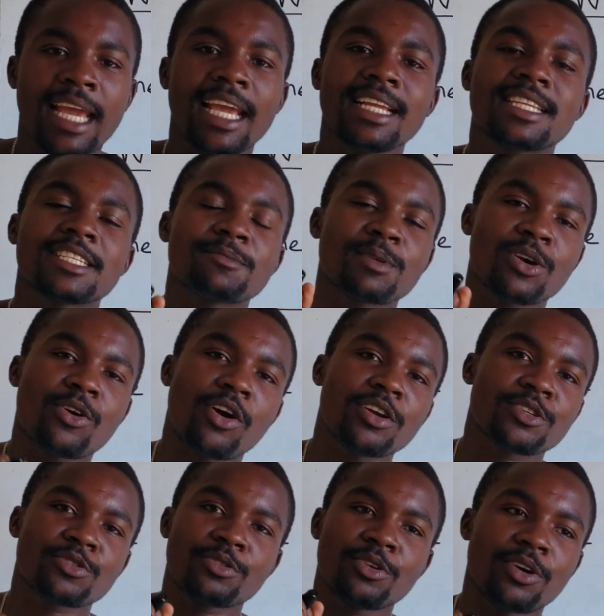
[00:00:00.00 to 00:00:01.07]
It is
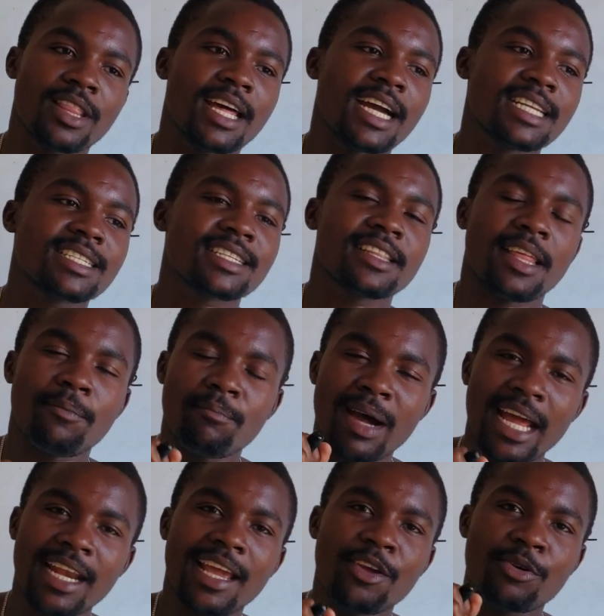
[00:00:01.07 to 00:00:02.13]
because you know that the
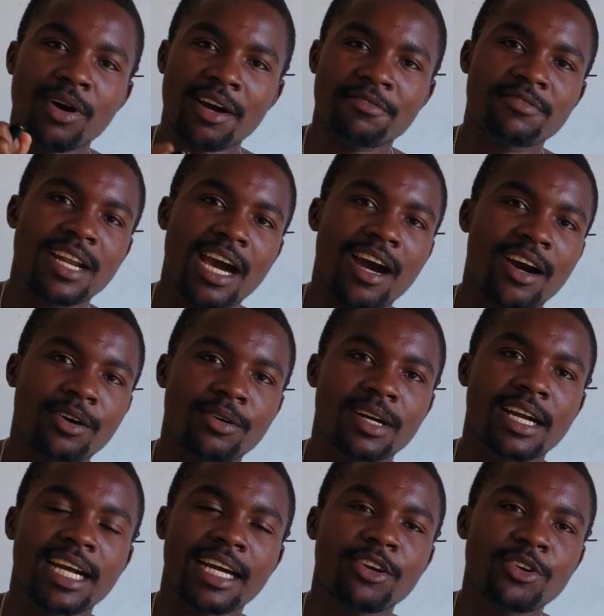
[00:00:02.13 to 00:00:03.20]
money you have now
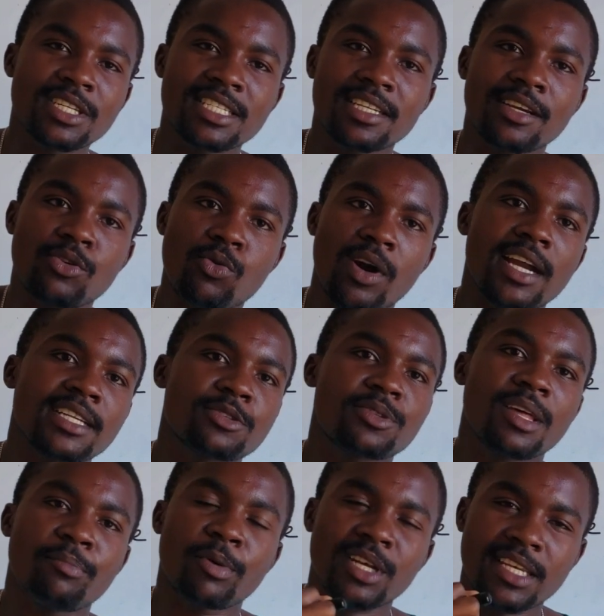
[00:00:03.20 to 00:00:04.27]
cannot equate to
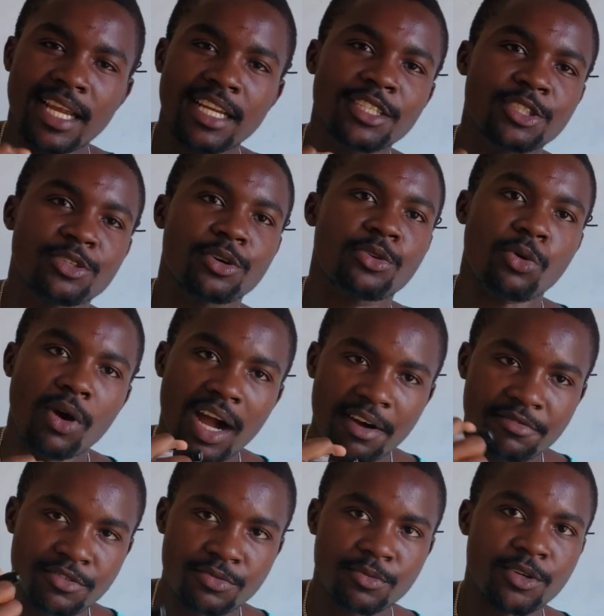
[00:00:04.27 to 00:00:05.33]
the potential you
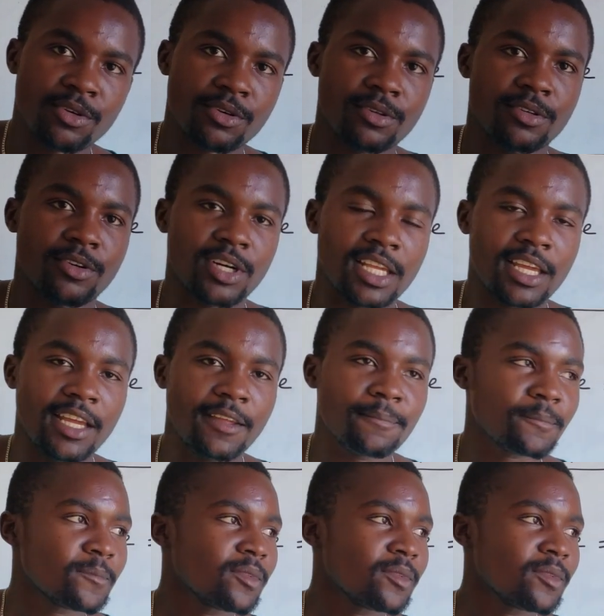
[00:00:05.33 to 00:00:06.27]
have tomorrow. Okay?